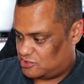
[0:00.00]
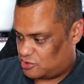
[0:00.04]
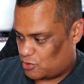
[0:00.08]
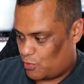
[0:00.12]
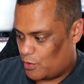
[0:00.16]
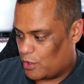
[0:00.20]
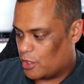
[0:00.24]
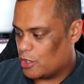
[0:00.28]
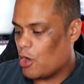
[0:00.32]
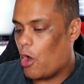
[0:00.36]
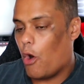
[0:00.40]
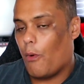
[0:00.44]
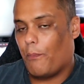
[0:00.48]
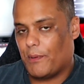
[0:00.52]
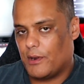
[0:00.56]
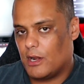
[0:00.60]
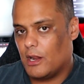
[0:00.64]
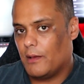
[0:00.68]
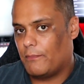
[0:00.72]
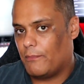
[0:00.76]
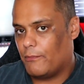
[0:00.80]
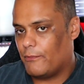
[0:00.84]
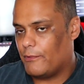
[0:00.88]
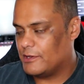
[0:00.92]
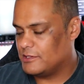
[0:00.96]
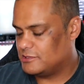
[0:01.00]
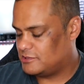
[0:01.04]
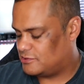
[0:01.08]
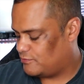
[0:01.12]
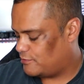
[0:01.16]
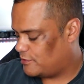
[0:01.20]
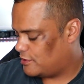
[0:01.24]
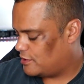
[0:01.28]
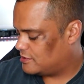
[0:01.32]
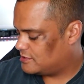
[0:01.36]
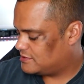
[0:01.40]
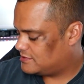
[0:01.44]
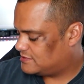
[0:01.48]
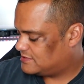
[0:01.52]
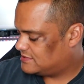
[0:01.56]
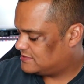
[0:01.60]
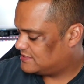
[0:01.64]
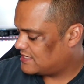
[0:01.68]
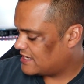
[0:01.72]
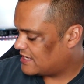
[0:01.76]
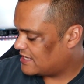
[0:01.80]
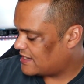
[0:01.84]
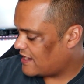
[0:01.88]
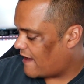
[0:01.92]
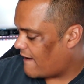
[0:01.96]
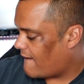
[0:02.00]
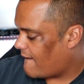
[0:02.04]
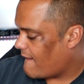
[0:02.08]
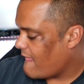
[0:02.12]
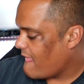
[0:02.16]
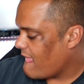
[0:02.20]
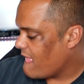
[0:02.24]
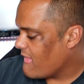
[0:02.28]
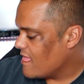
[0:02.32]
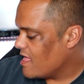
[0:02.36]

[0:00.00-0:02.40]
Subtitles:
So we're gonna open it up once. We're gonna take it out.